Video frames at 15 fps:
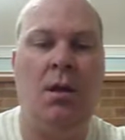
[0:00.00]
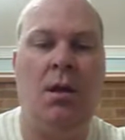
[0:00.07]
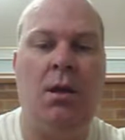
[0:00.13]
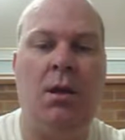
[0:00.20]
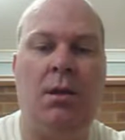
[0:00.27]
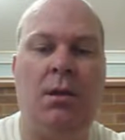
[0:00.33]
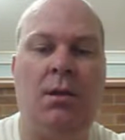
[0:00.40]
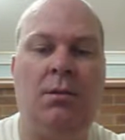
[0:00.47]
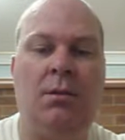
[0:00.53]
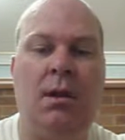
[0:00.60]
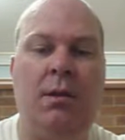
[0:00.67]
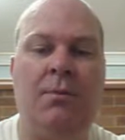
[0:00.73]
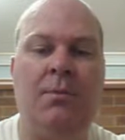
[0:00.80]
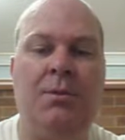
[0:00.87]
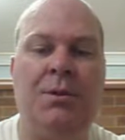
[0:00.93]
and you just
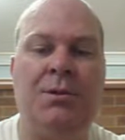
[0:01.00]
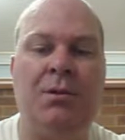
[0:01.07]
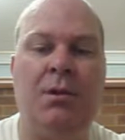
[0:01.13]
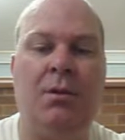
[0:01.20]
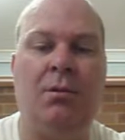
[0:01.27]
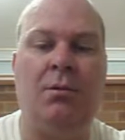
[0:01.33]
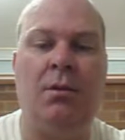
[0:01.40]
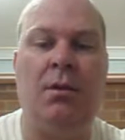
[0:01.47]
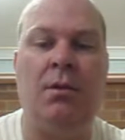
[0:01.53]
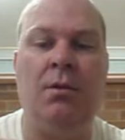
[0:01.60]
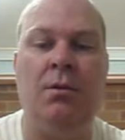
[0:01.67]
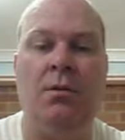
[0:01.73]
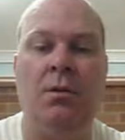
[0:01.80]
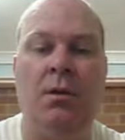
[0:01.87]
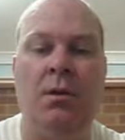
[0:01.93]
keep pushing it
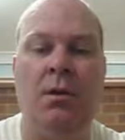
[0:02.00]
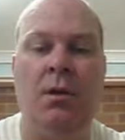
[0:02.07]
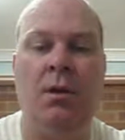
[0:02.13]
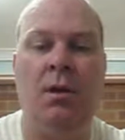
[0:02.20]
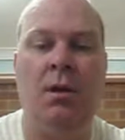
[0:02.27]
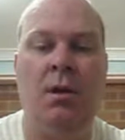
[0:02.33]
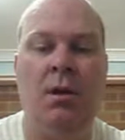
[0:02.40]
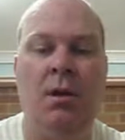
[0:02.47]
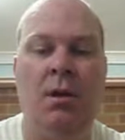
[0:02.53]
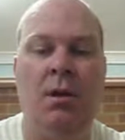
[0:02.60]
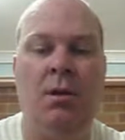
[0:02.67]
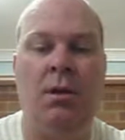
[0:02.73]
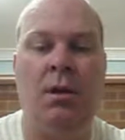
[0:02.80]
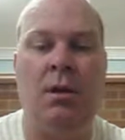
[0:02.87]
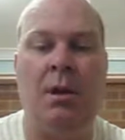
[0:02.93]
through.
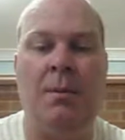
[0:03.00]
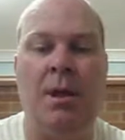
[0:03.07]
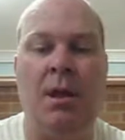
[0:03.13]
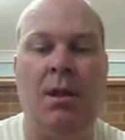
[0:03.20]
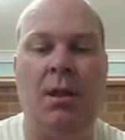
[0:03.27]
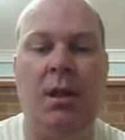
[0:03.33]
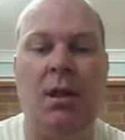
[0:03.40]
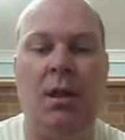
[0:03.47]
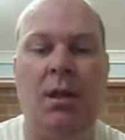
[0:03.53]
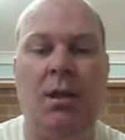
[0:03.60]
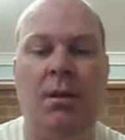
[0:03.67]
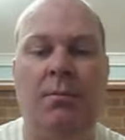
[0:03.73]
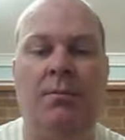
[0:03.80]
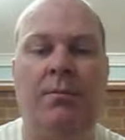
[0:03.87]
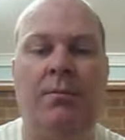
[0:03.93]
You come out there,